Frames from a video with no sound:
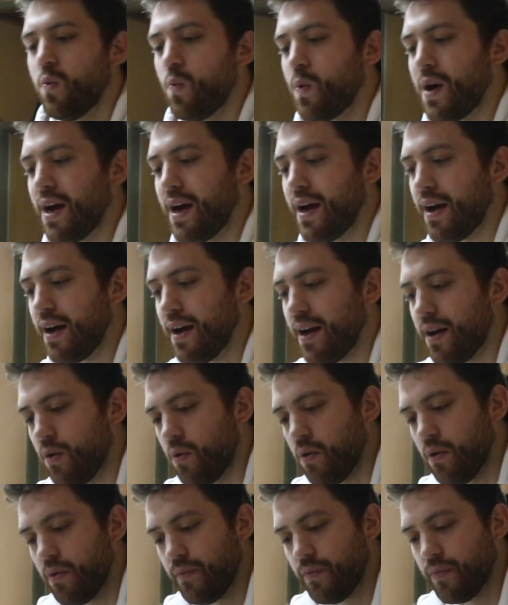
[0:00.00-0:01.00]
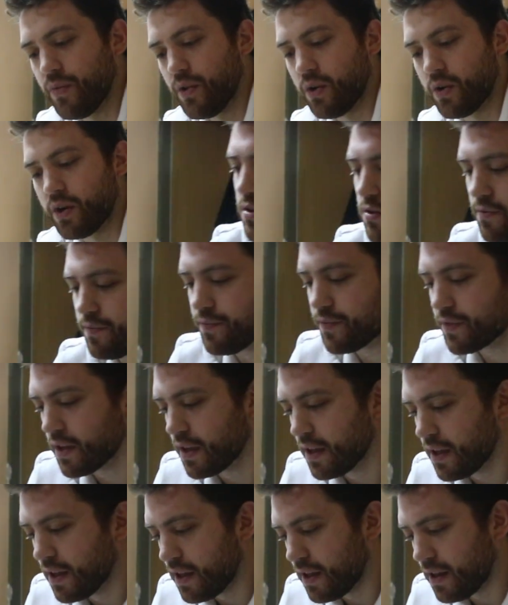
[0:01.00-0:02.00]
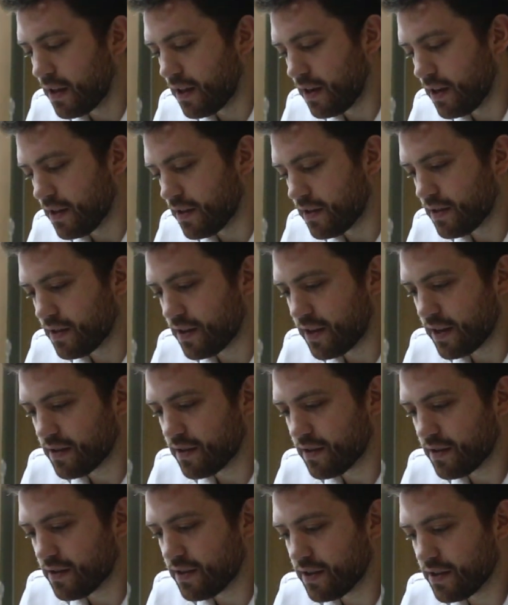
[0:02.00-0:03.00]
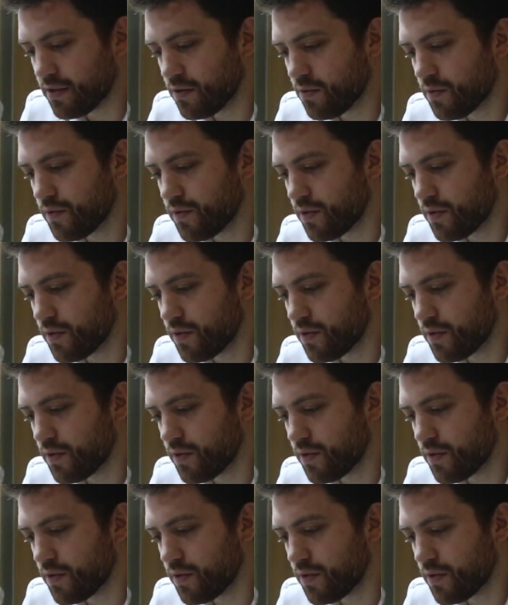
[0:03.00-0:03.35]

Wow. So let's test this one